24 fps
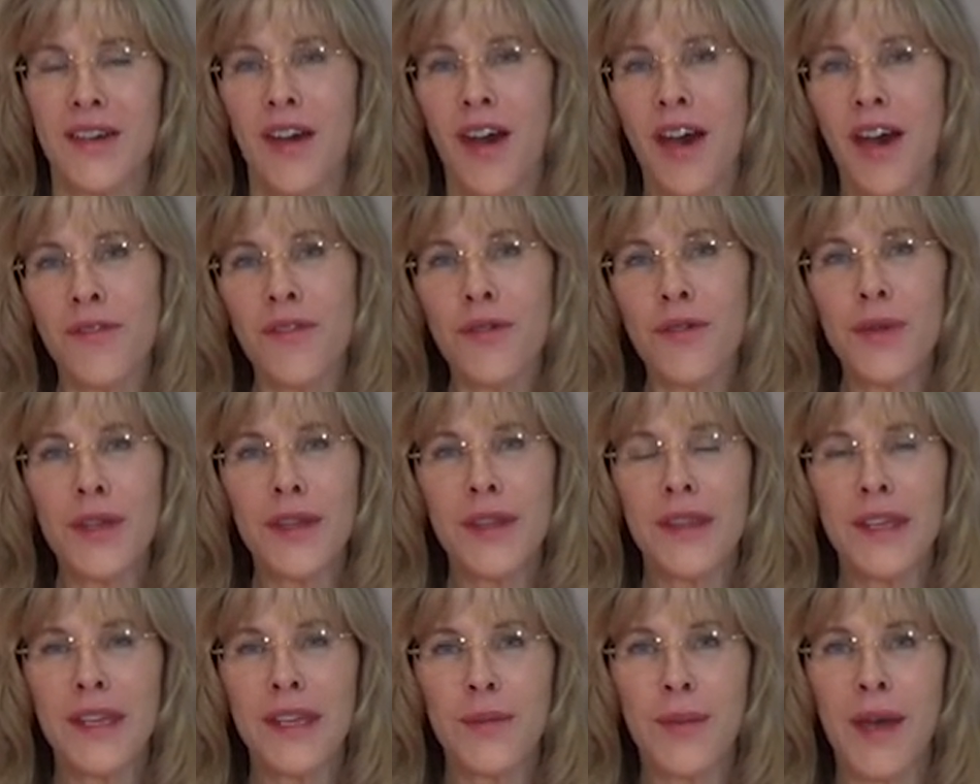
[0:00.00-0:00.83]
Often we
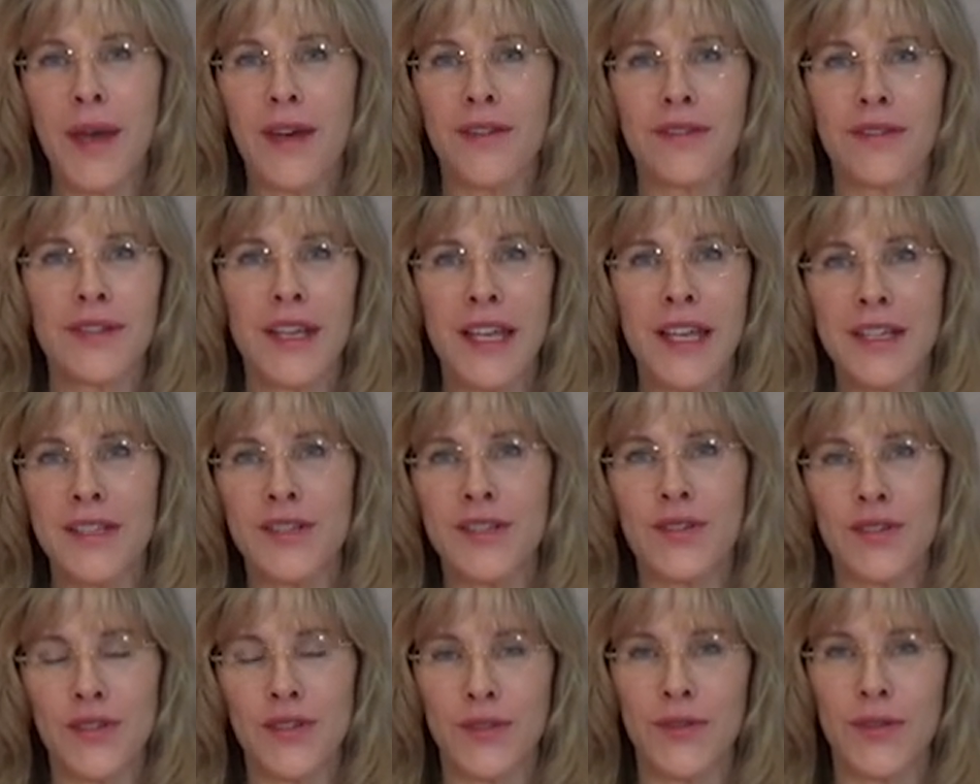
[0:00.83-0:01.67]
think about
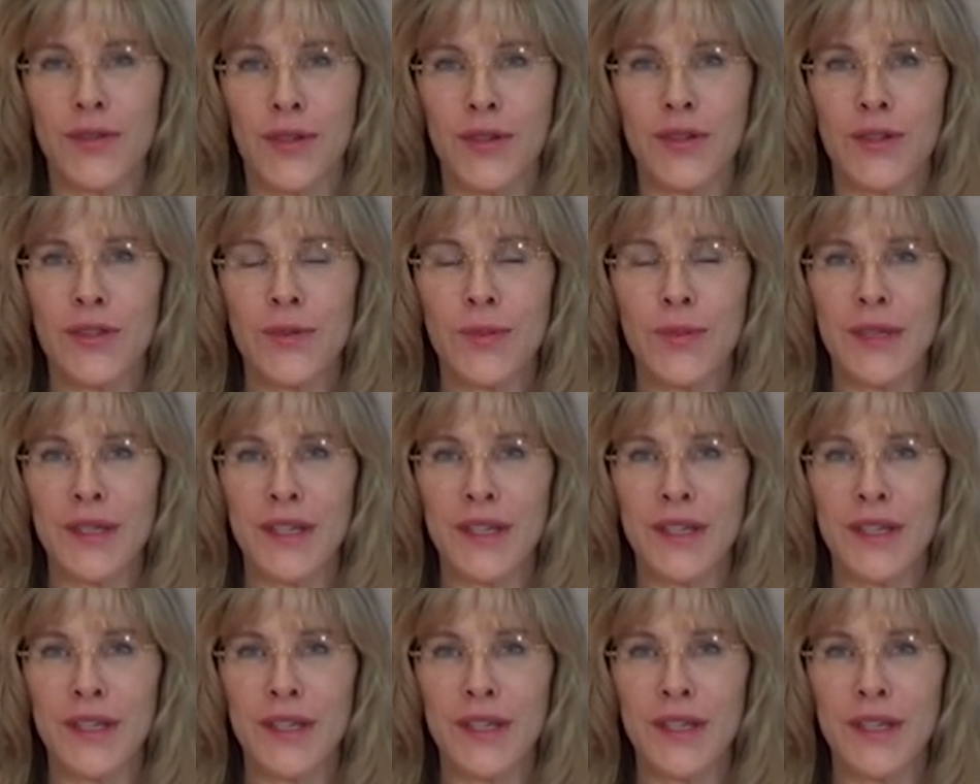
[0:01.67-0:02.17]
lasers first